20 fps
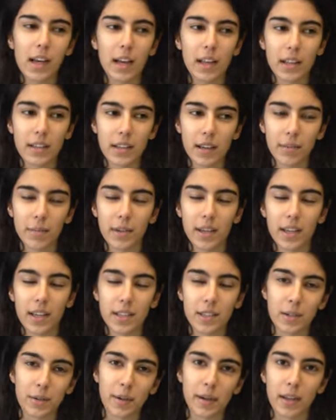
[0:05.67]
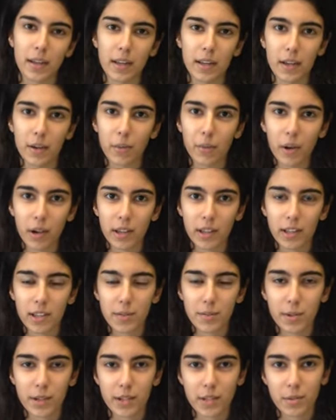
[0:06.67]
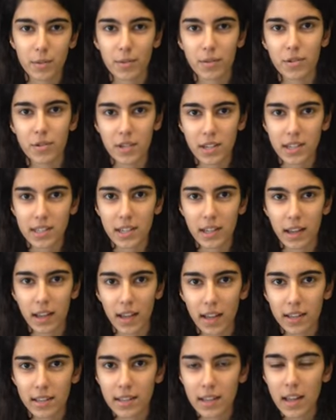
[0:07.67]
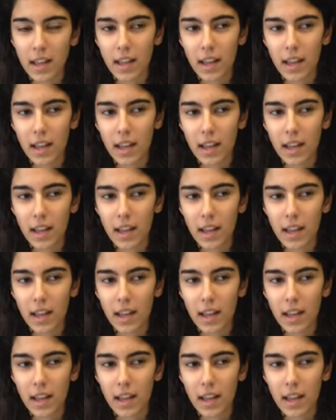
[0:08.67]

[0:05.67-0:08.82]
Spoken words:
and I'm here doing work experience with Streets Ahead,